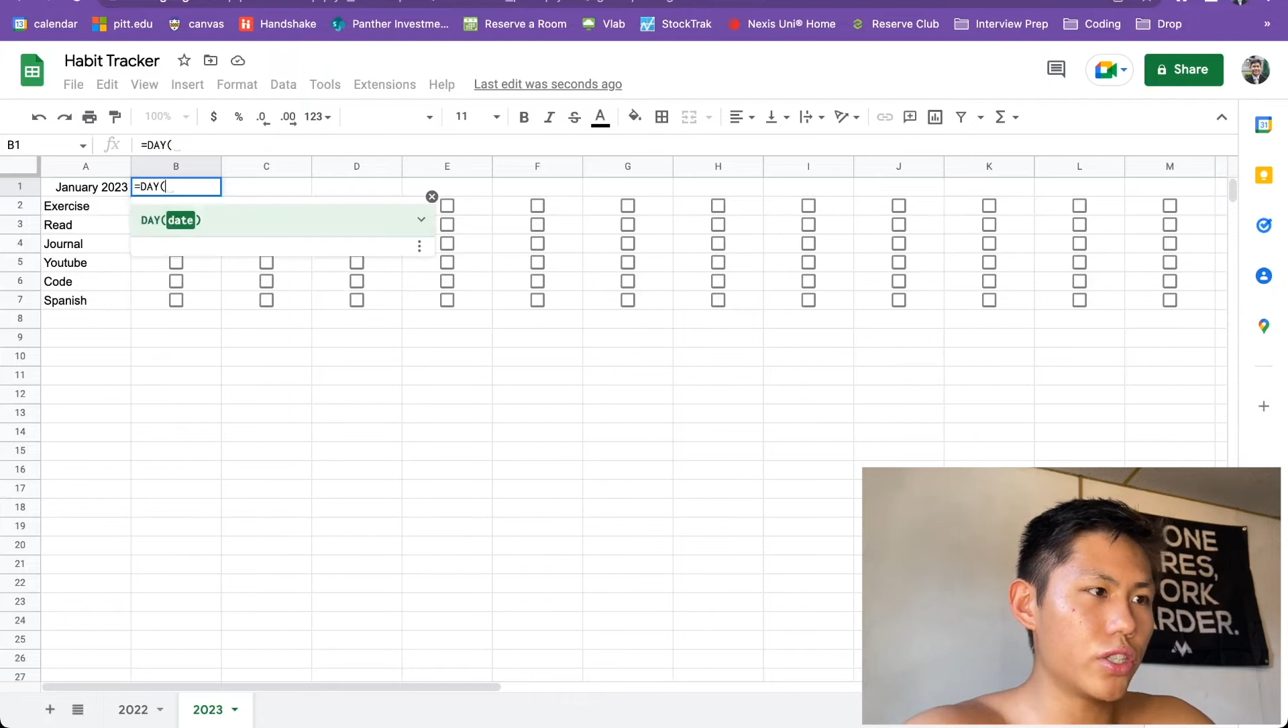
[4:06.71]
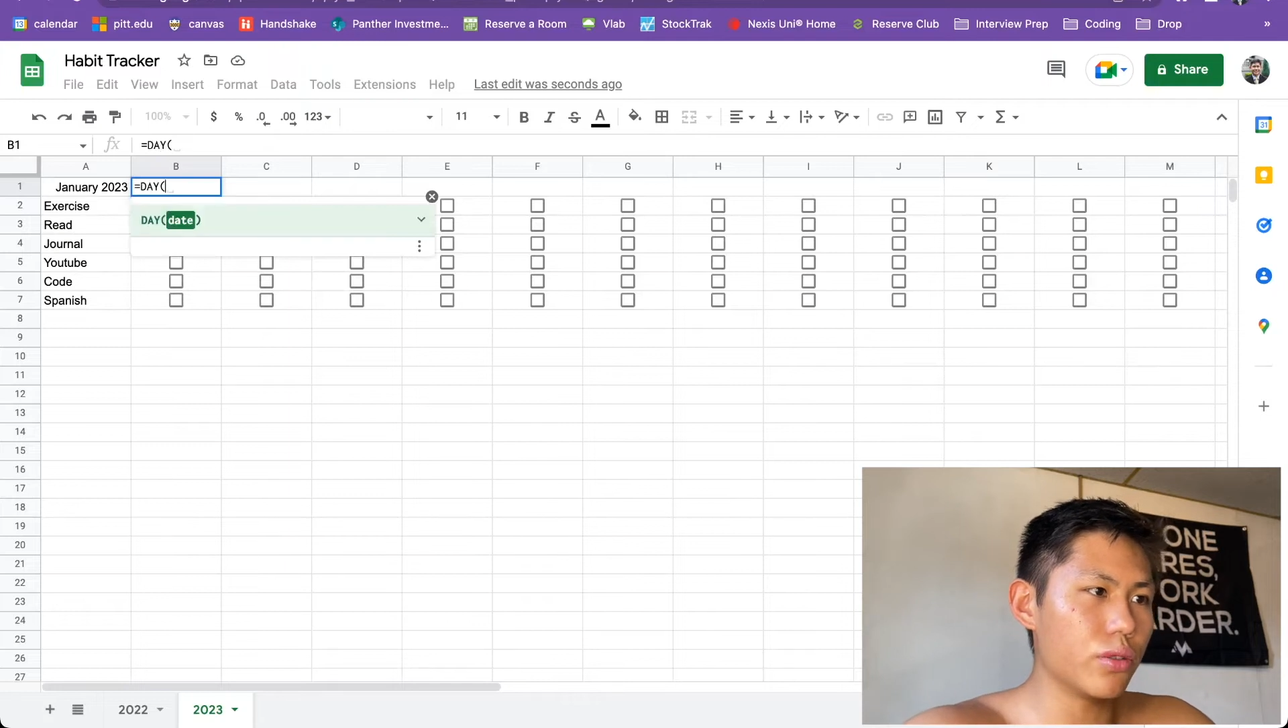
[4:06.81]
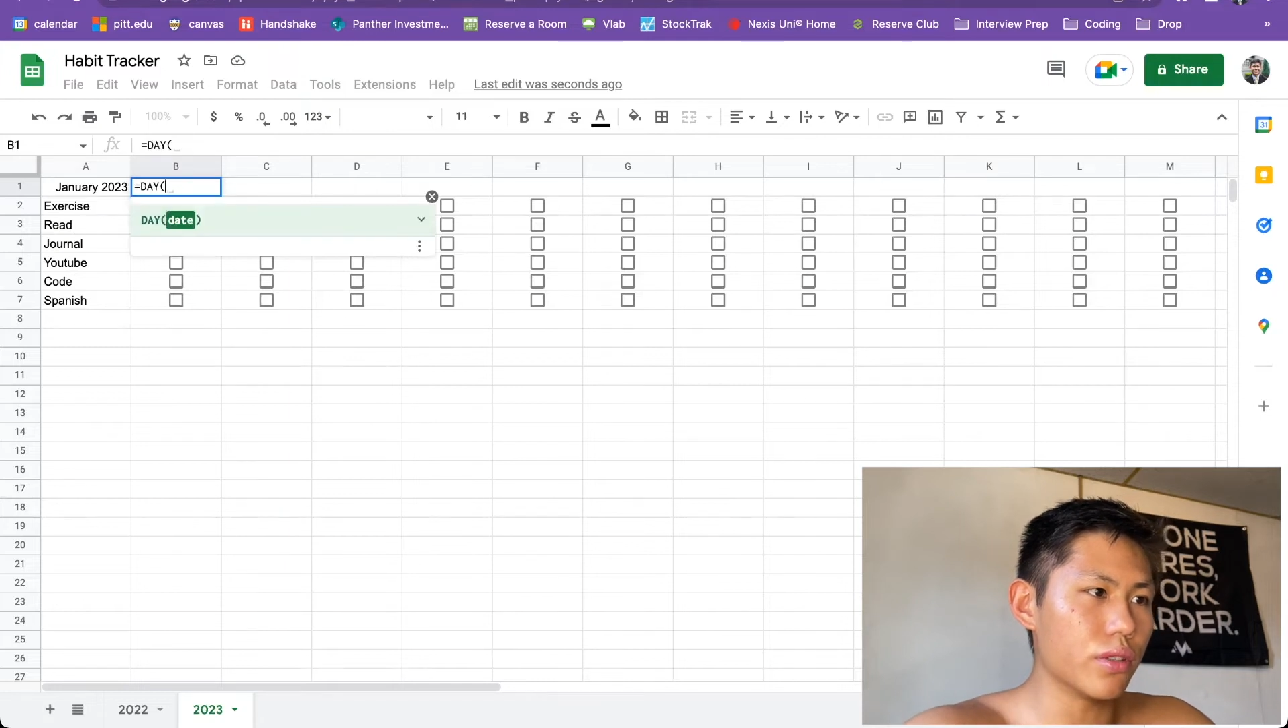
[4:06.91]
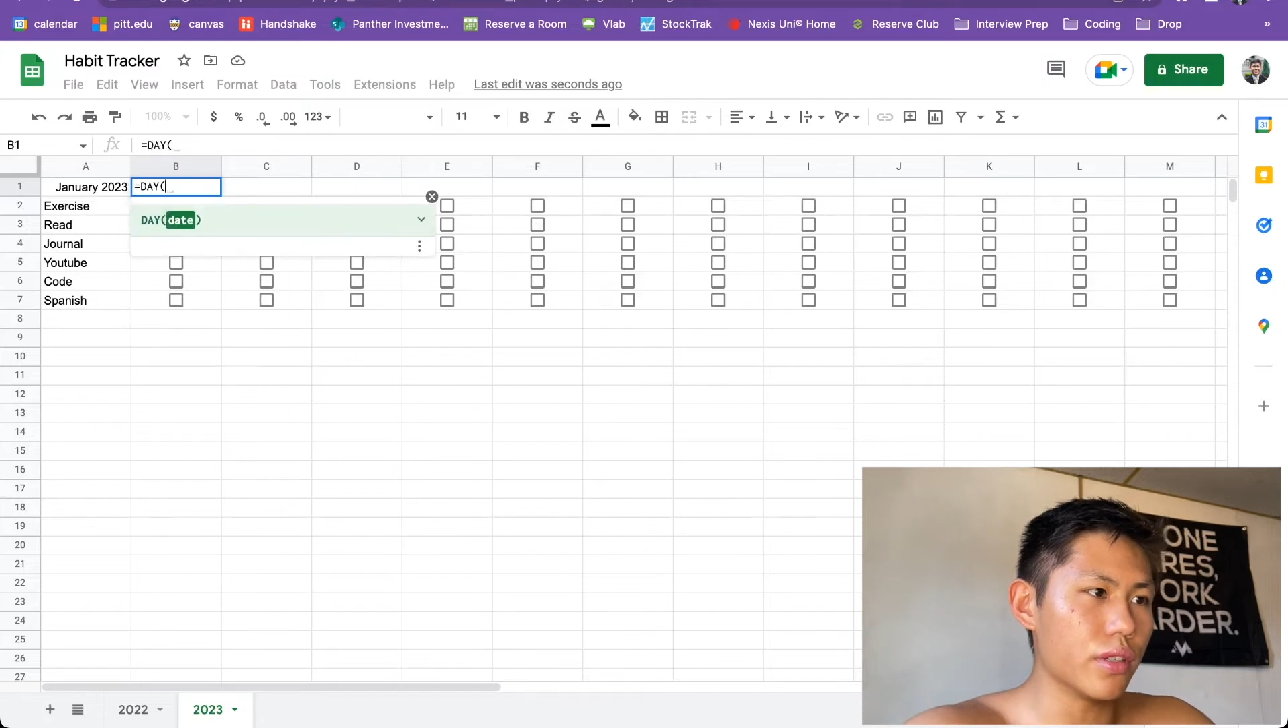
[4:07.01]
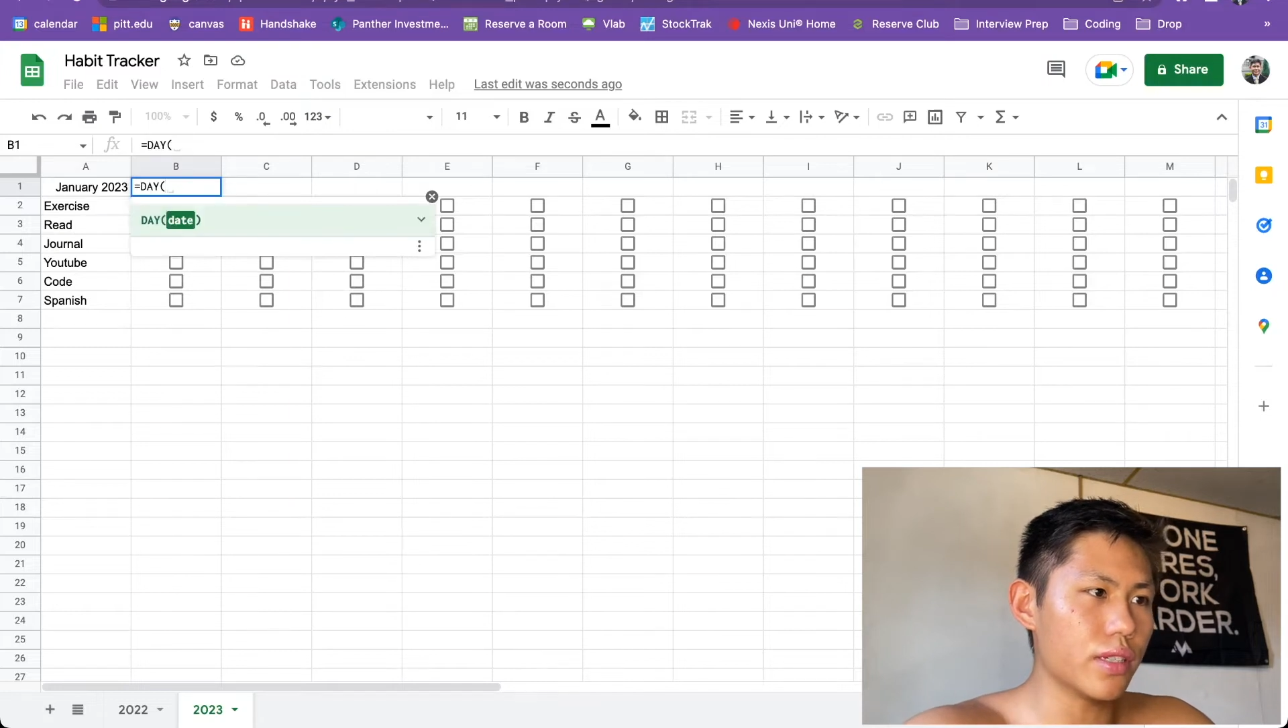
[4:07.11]

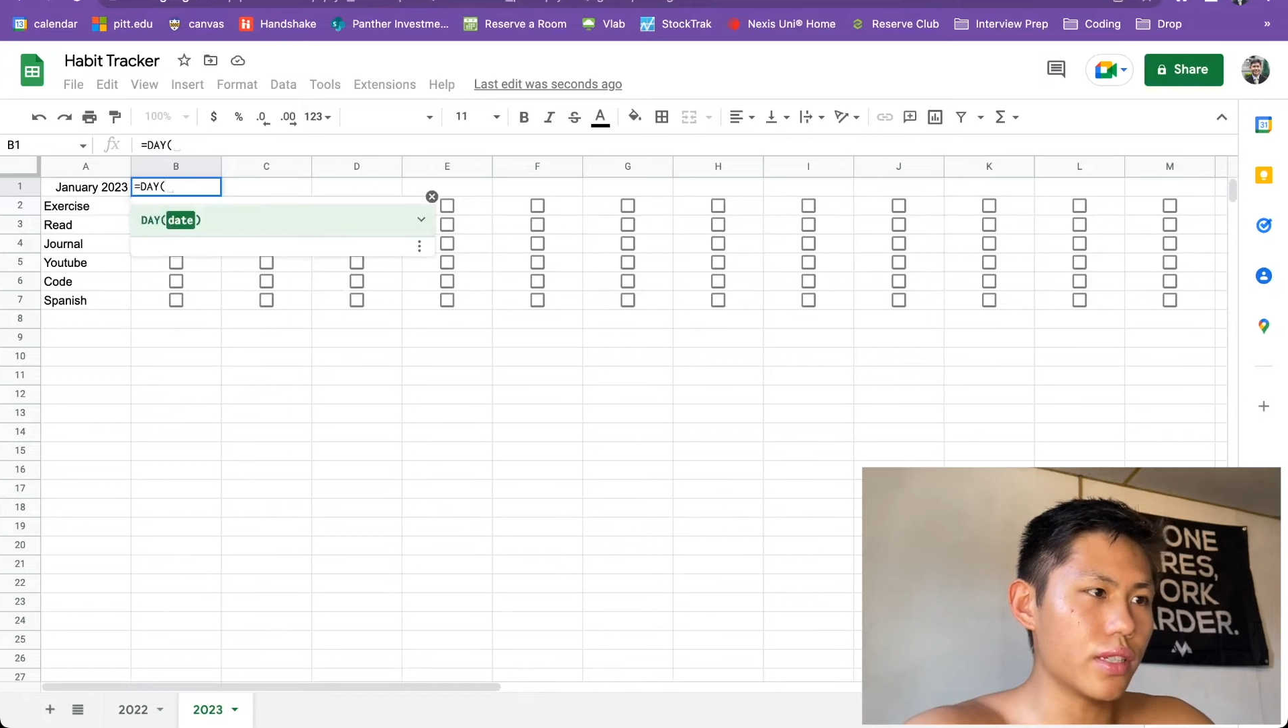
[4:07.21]
choose this